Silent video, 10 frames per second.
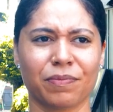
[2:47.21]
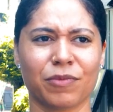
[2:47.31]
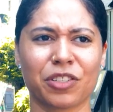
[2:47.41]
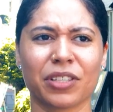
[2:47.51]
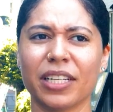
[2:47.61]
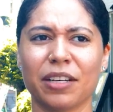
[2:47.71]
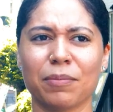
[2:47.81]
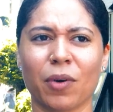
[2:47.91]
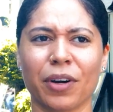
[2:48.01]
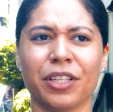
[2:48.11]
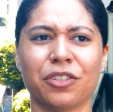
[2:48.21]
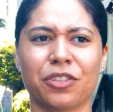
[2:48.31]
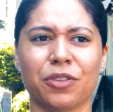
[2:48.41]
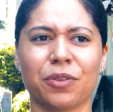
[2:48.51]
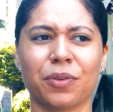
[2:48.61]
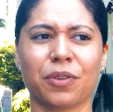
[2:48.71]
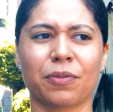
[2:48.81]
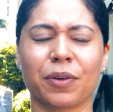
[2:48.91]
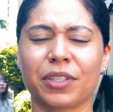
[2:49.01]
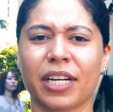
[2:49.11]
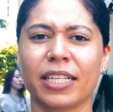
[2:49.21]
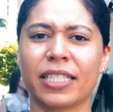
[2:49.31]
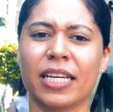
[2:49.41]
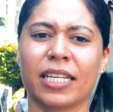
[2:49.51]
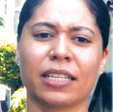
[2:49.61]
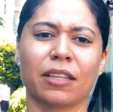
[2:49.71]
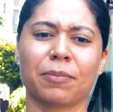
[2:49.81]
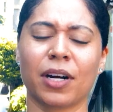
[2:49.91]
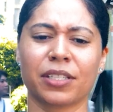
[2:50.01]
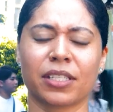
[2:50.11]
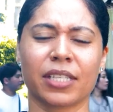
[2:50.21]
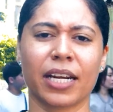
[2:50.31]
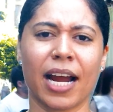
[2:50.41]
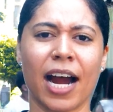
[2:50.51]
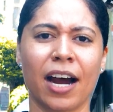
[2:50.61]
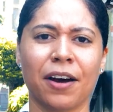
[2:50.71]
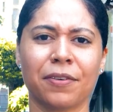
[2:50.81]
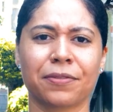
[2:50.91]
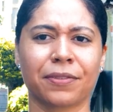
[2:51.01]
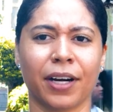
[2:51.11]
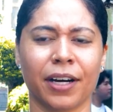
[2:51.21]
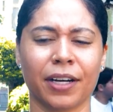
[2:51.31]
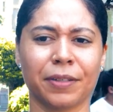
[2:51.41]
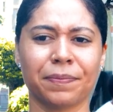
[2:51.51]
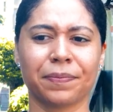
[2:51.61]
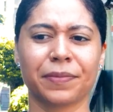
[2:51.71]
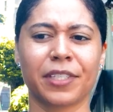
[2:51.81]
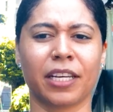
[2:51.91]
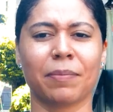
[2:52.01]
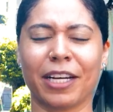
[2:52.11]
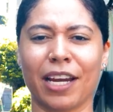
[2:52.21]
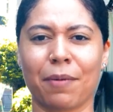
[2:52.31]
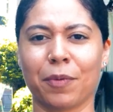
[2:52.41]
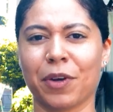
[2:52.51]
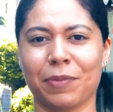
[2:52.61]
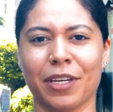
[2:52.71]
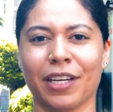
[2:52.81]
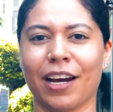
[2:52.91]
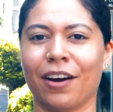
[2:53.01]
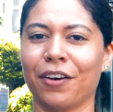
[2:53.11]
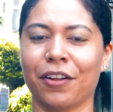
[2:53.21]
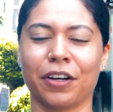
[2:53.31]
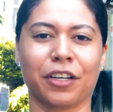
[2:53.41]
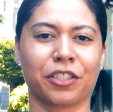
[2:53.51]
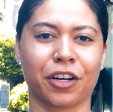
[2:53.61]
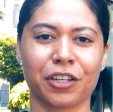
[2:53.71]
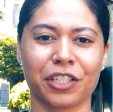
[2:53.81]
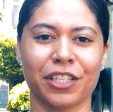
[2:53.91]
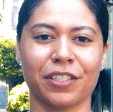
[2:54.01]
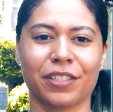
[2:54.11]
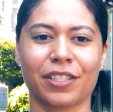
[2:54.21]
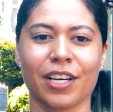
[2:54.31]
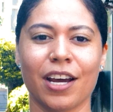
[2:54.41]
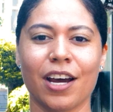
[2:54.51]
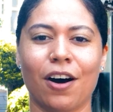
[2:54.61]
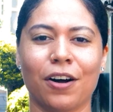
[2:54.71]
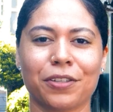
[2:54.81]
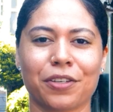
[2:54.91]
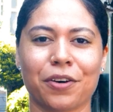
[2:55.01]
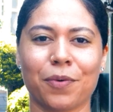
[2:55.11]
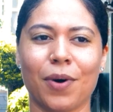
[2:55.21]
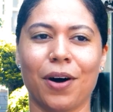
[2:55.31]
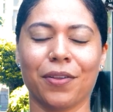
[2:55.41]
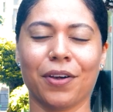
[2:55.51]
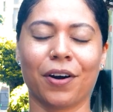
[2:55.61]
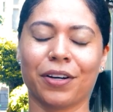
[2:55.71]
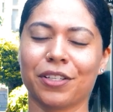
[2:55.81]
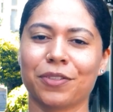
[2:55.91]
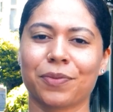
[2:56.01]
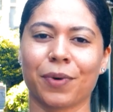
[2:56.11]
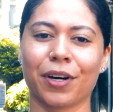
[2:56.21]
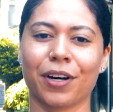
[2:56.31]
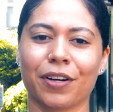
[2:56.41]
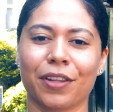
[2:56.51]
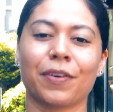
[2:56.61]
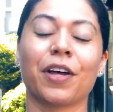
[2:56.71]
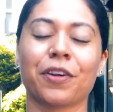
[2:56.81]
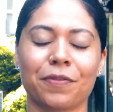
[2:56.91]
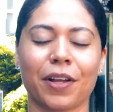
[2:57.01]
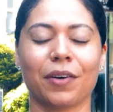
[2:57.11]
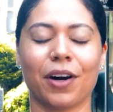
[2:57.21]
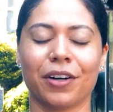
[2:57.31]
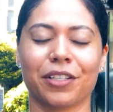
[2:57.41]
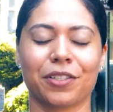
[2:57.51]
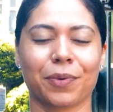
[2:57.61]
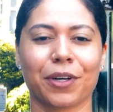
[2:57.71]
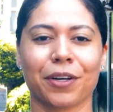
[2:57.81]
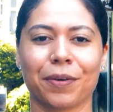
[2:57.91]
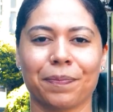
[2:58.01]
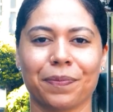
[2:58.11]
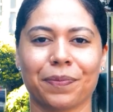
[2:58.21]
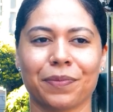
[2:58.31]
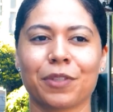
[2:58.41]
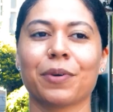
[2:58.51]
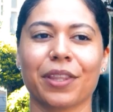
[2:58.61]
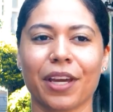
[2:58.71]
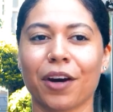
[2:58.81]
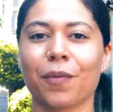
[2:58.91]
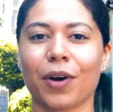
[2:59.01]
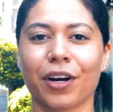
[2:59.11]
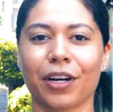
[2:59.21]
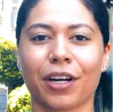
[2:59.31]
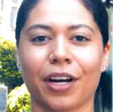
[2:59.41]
Just leaning more into the photos that I take and the process that I have, taking my camera with me on all our excursions. Also, while the other fellow artists were doing their work,